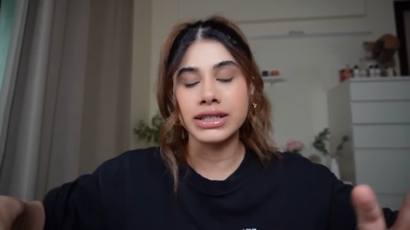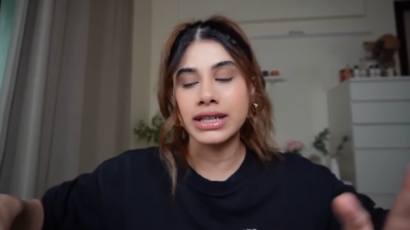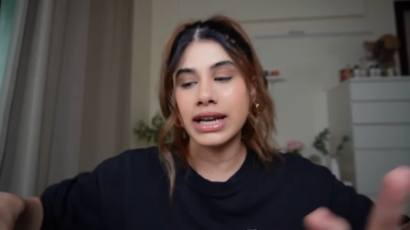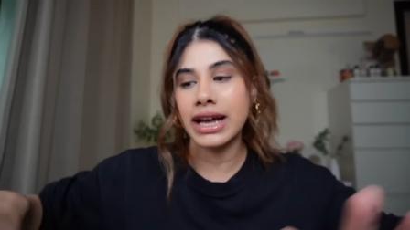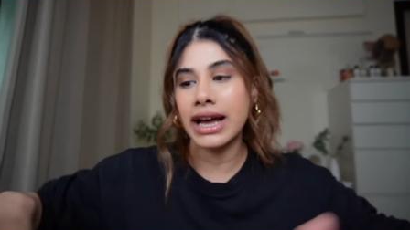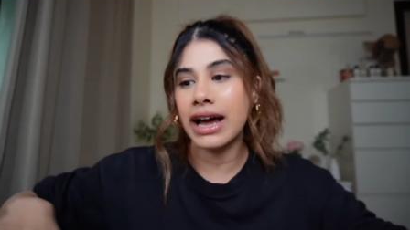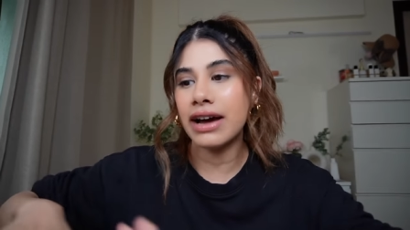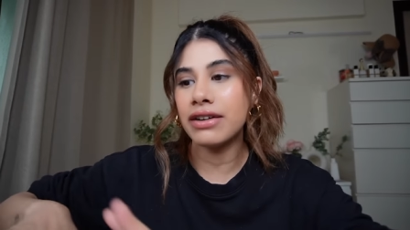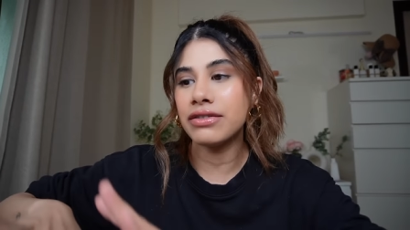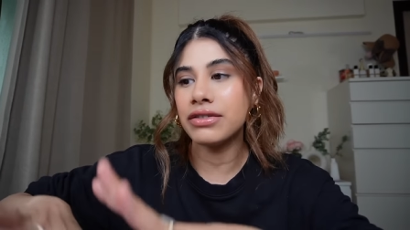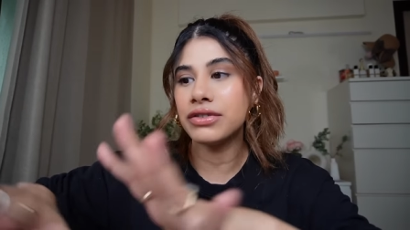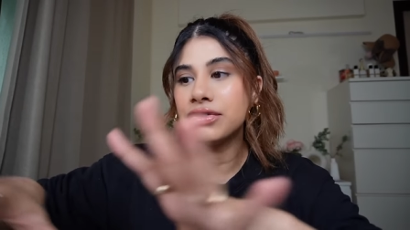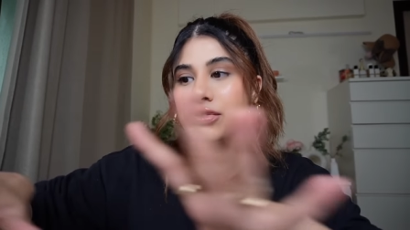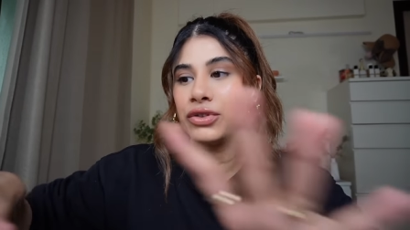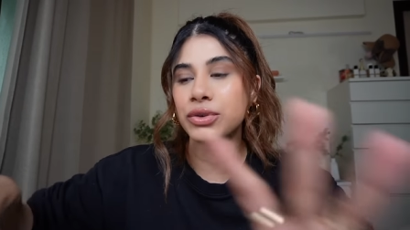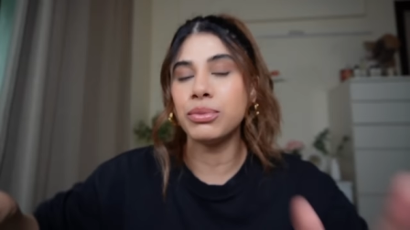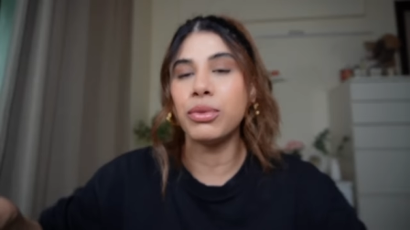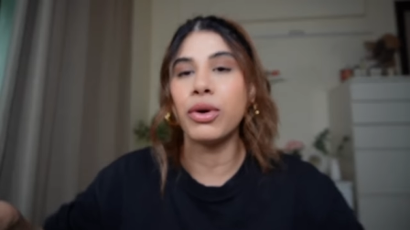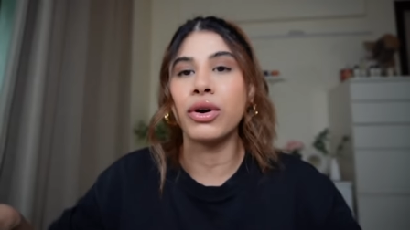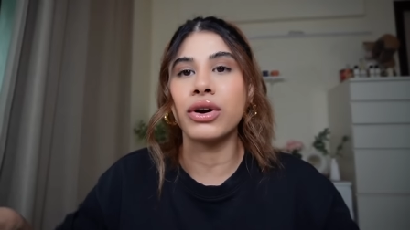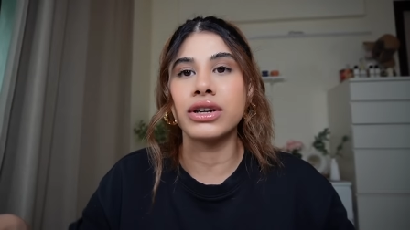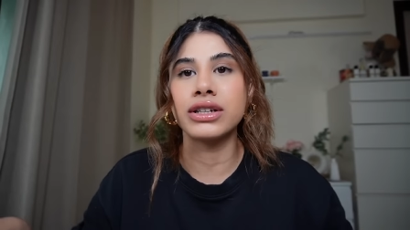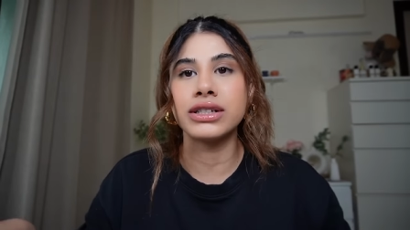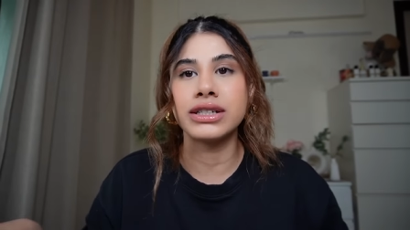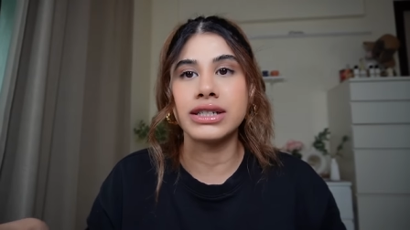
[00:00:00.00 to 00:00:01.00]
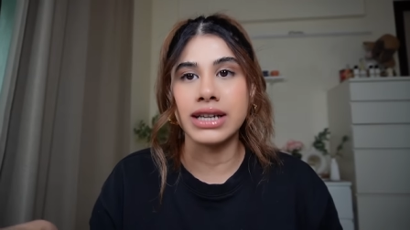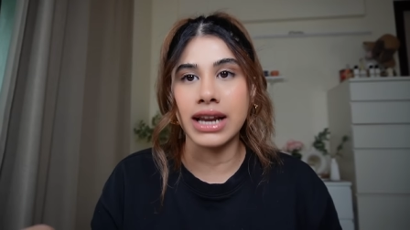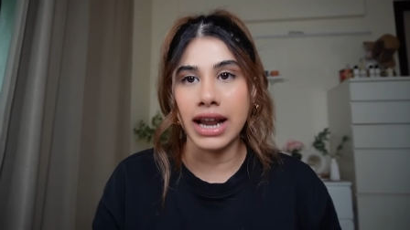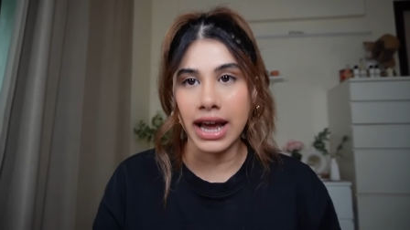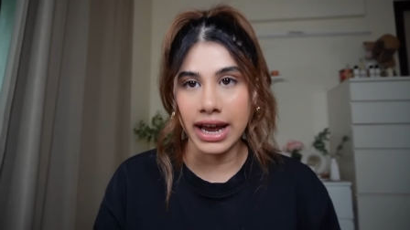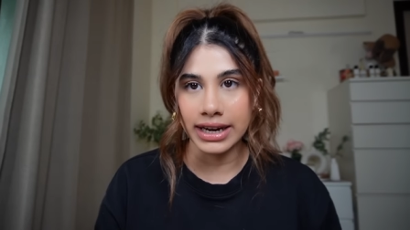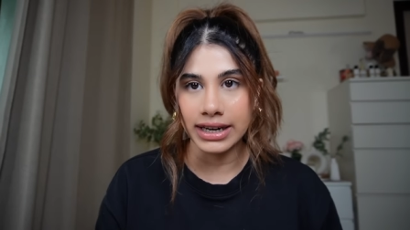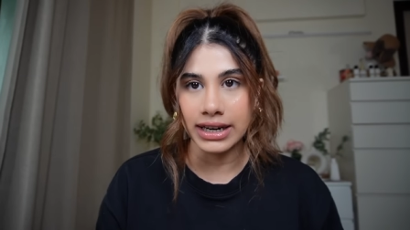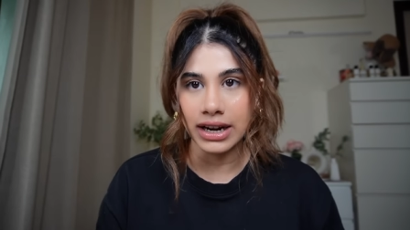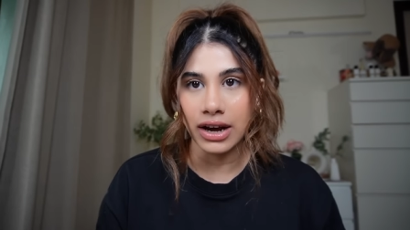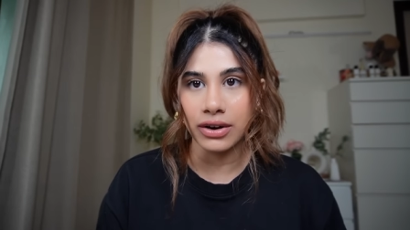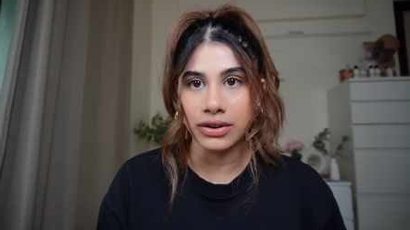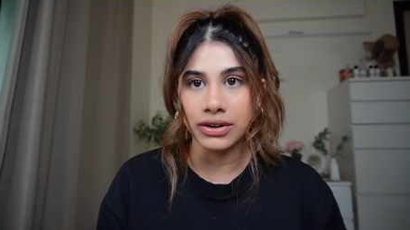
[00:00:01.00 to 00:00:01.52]
I have a few bottles
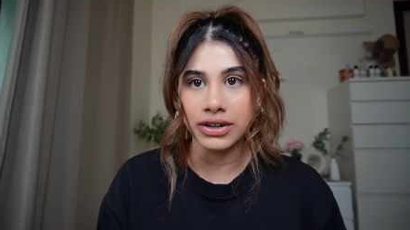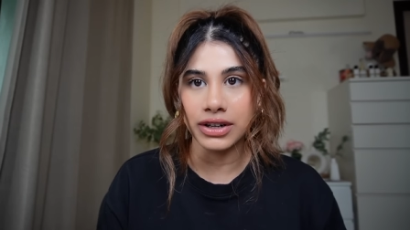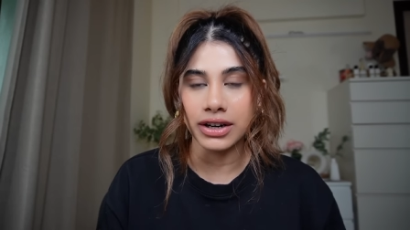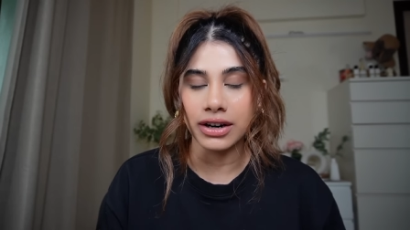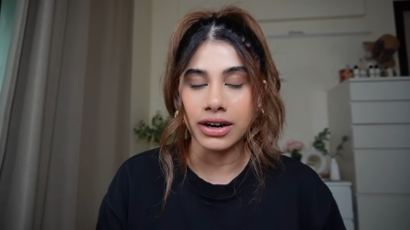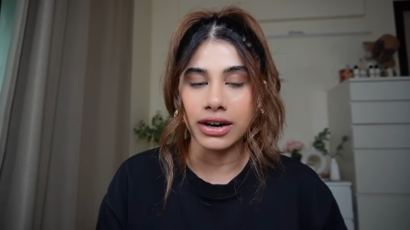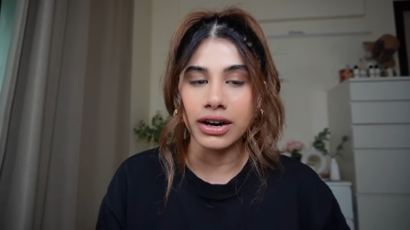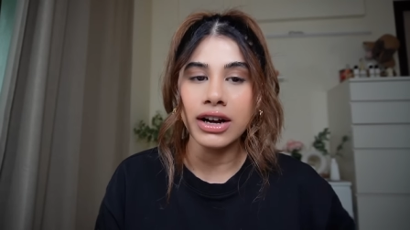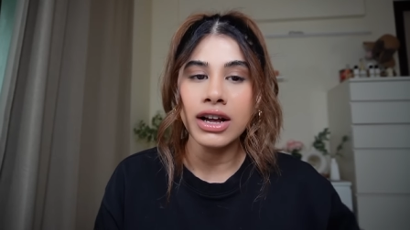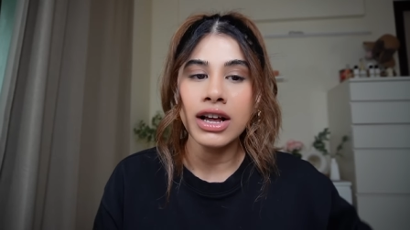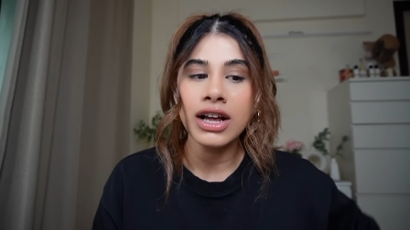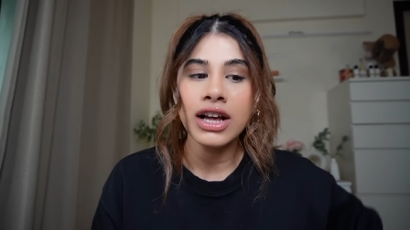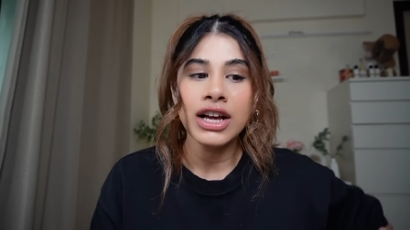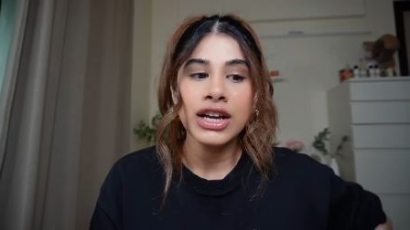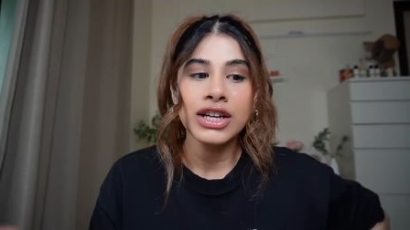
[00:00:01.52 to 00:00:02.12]
lying down here.